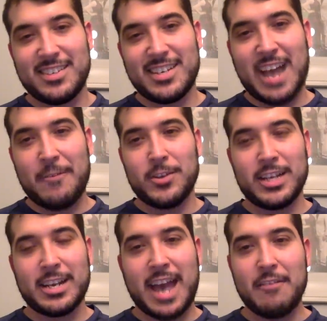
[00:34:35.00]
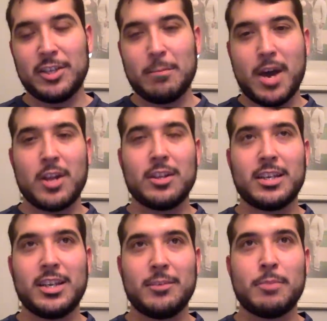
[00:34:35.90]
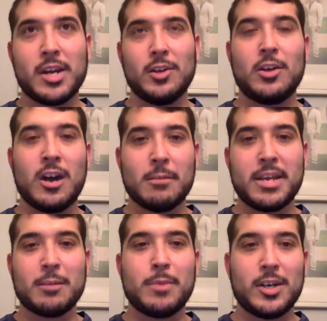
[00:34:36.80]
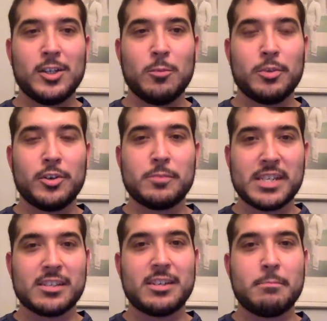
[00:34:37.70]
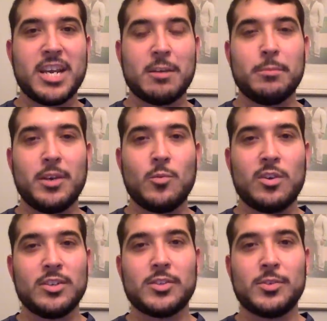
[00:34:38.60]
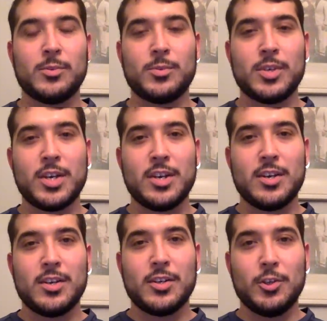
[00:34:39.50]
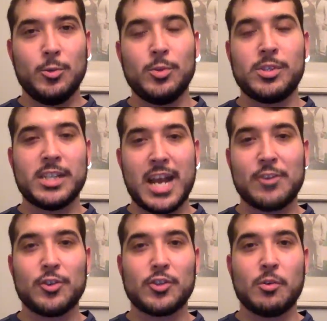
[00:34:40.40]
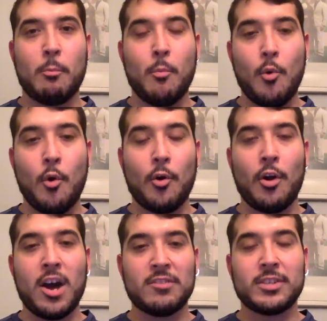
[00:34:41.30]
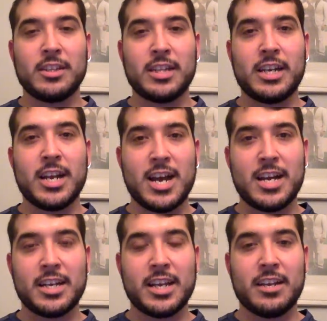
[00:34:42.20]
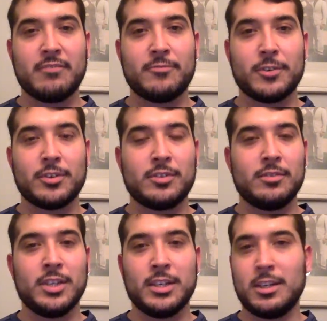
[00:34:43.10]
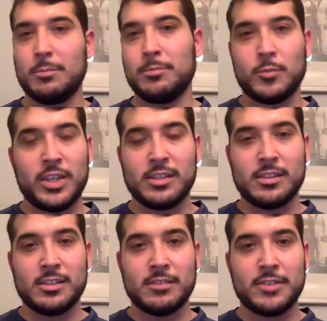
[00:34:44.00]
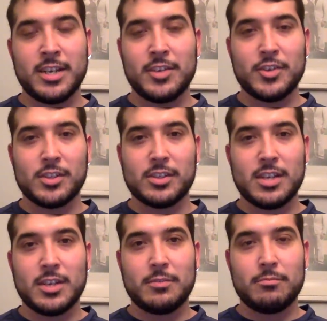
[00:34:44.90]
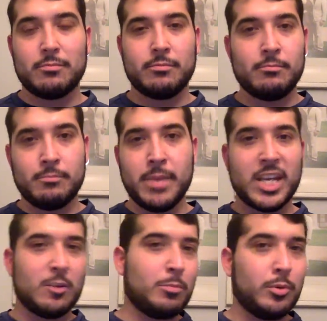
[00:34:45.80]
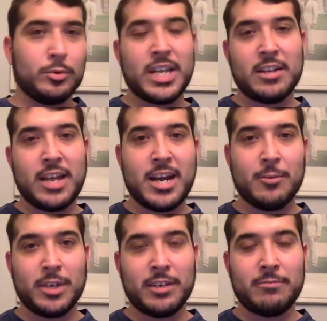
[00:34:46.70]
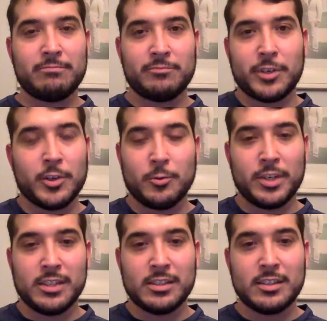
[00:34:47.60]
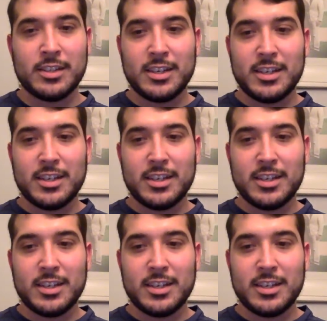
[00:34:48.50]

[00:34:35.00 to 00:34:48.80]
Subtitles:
I feel like having the automatic bottle opener is basically going to make me want to use the nitrous more often than not, and for the dumb reasons of just making a pull down the highway for no reason.